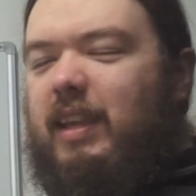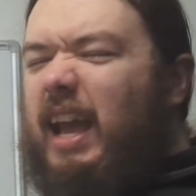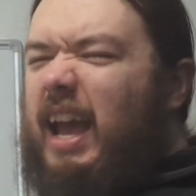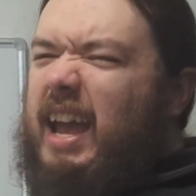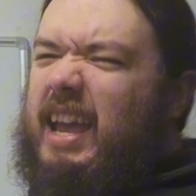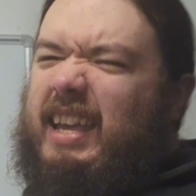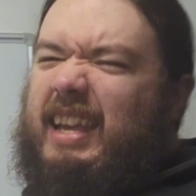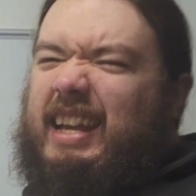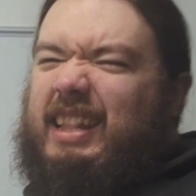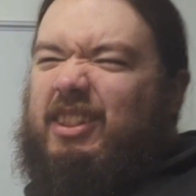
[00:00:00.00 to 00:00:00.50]
Yeah,
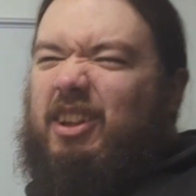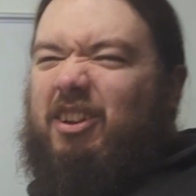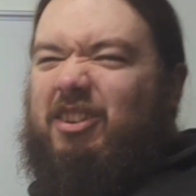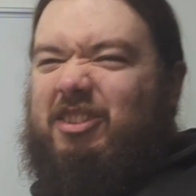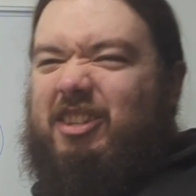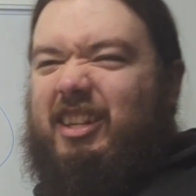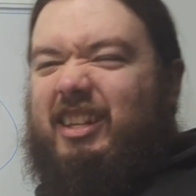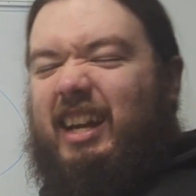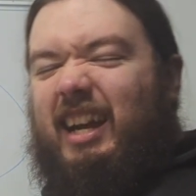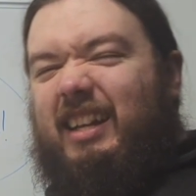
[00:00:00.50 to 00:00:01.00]
you get
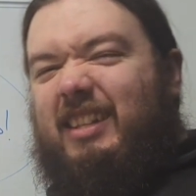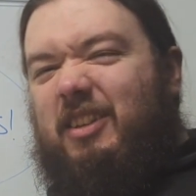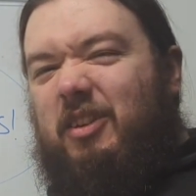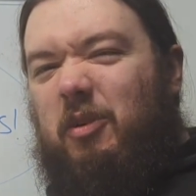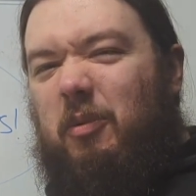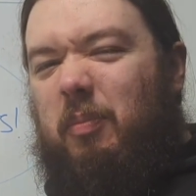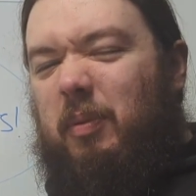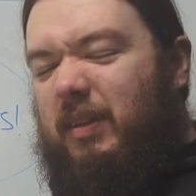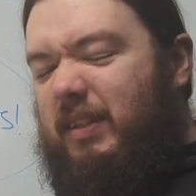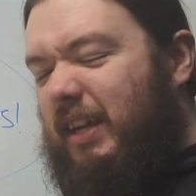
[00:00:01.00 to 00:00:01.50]
dodged attacked a
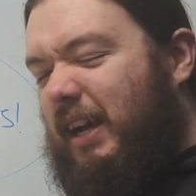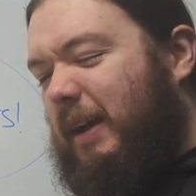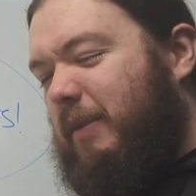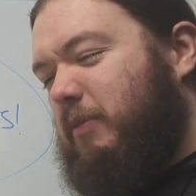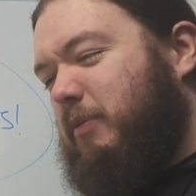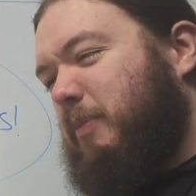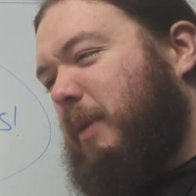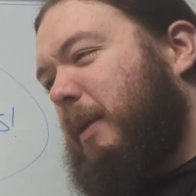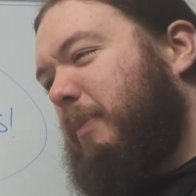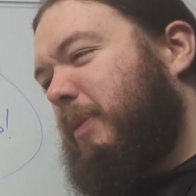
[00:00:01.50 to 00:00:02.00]
couple of
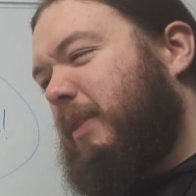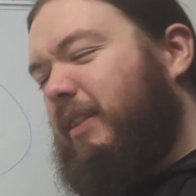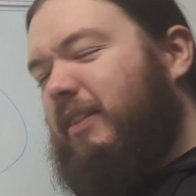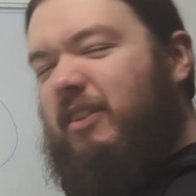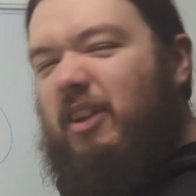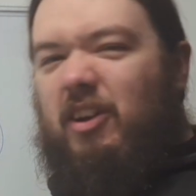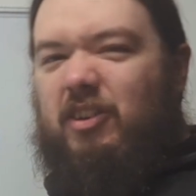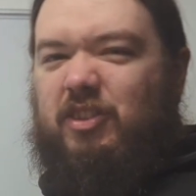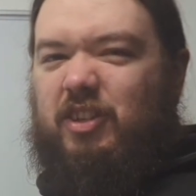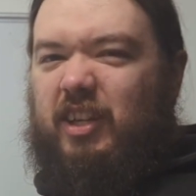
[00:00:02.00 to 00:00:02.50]
times. Maybe they'll
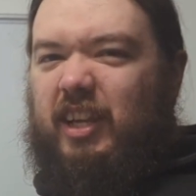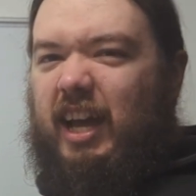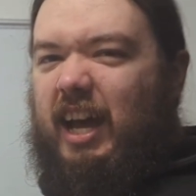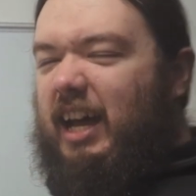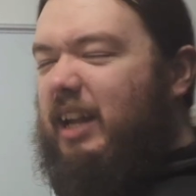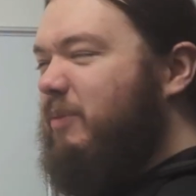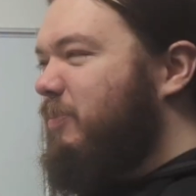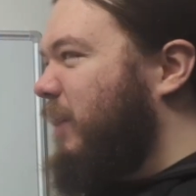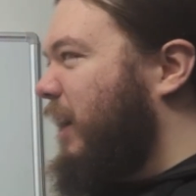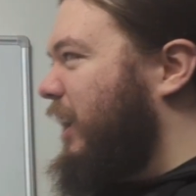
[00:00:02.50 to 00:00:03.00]
dodge and
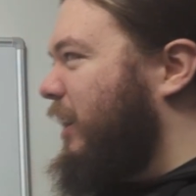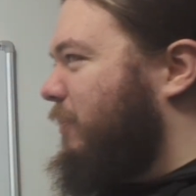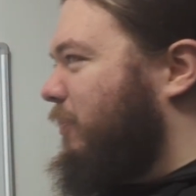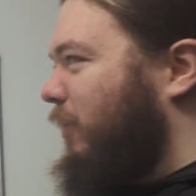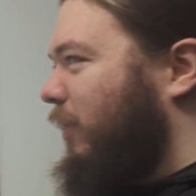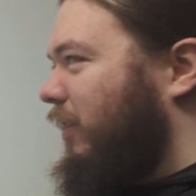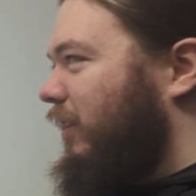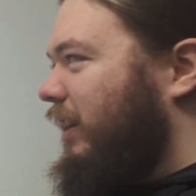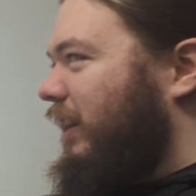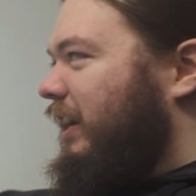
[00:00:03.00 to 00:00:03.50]
guard break,
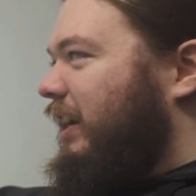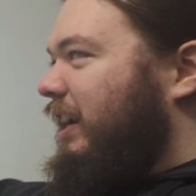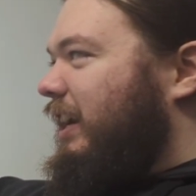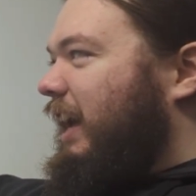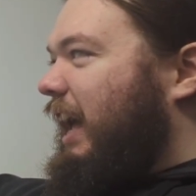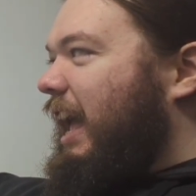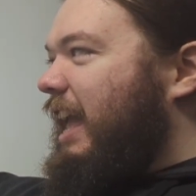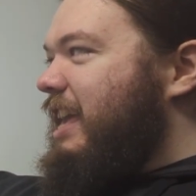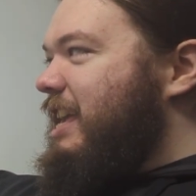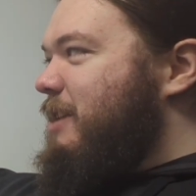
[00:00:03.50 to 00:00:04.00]
but
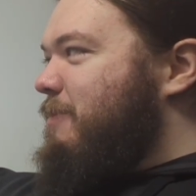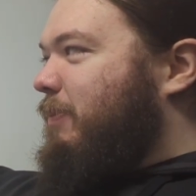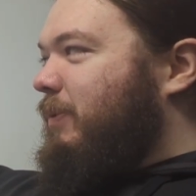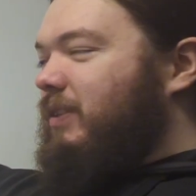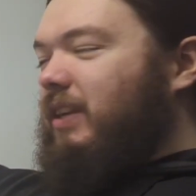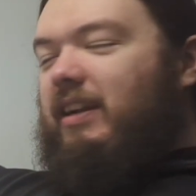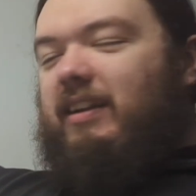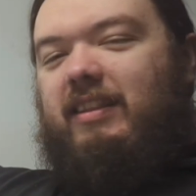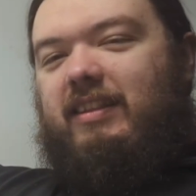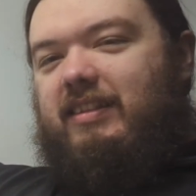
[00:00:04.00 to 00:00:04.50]

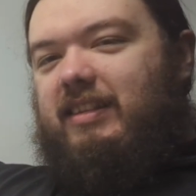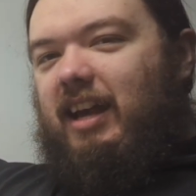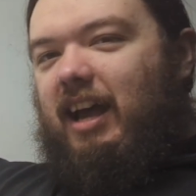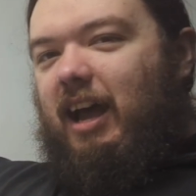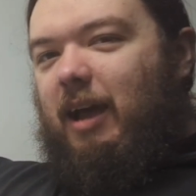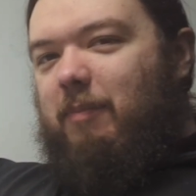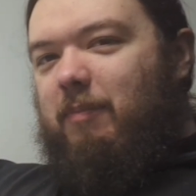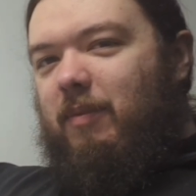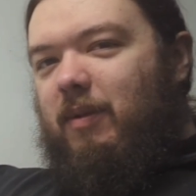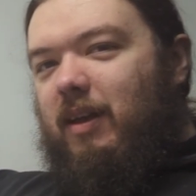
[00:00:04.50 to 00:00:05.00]
80% of the
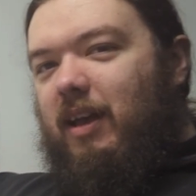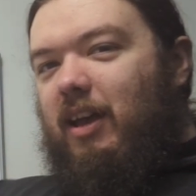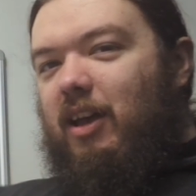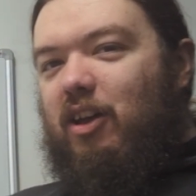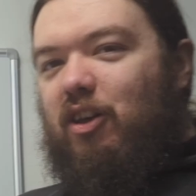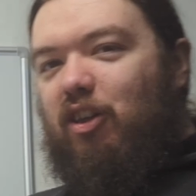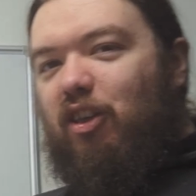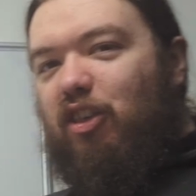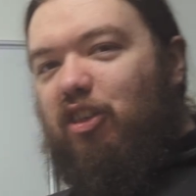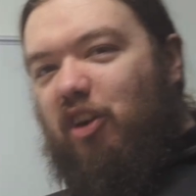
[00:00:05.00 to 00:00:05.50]
time,
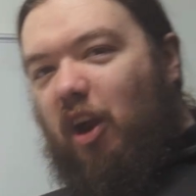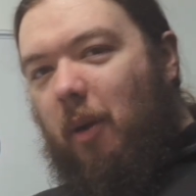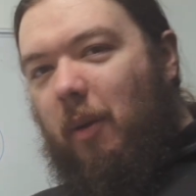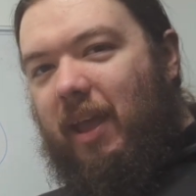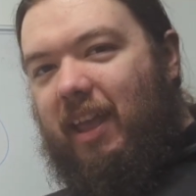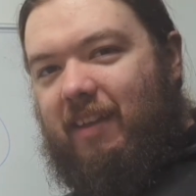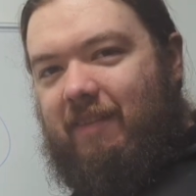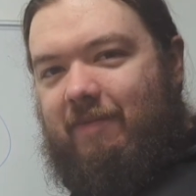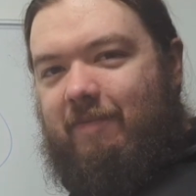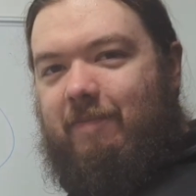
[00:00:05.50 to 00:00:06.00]
throw
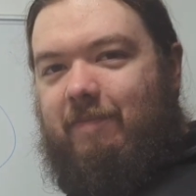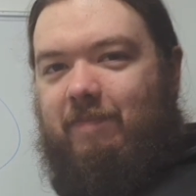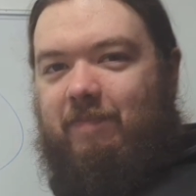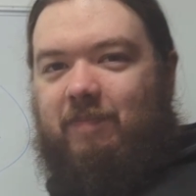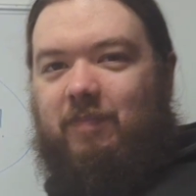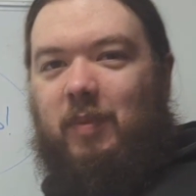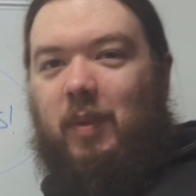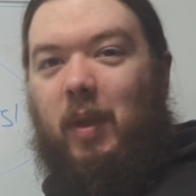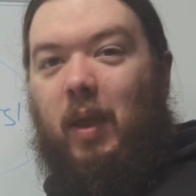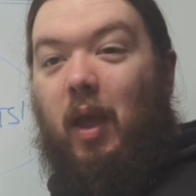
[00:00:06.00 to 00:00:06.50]
it.
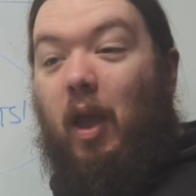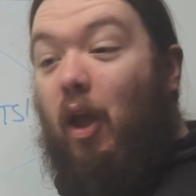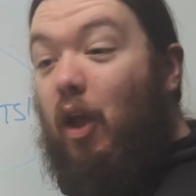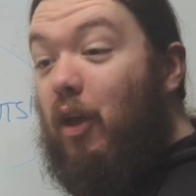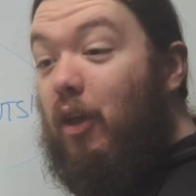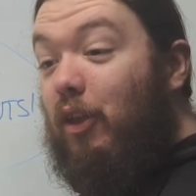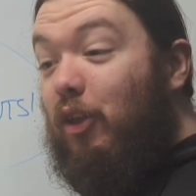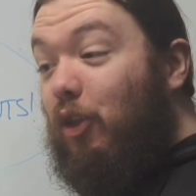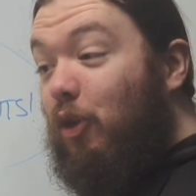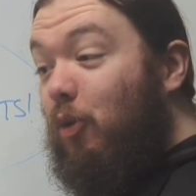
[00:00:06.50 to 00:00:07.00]

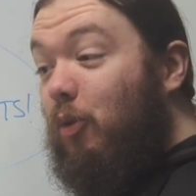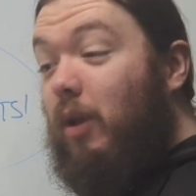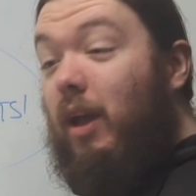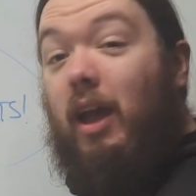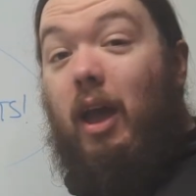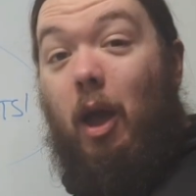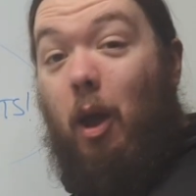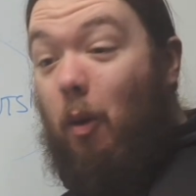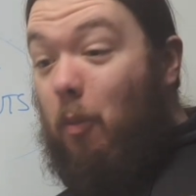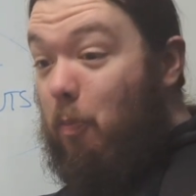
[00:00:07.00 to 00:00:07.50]

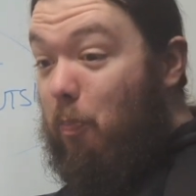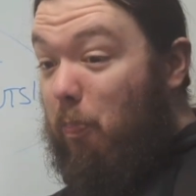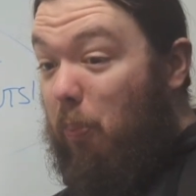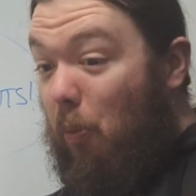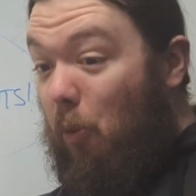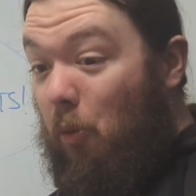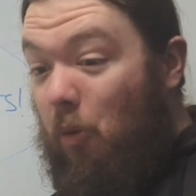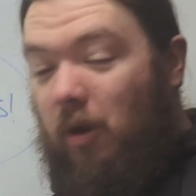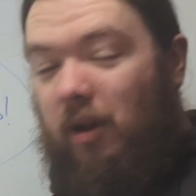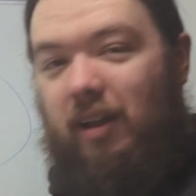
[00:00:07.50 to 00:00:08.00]
You
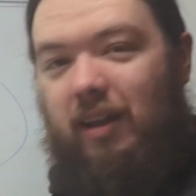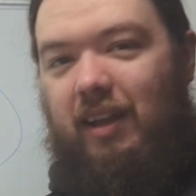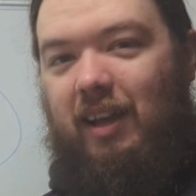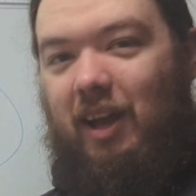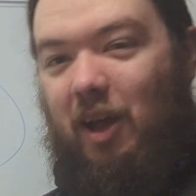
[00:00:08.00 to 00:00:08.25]
boom.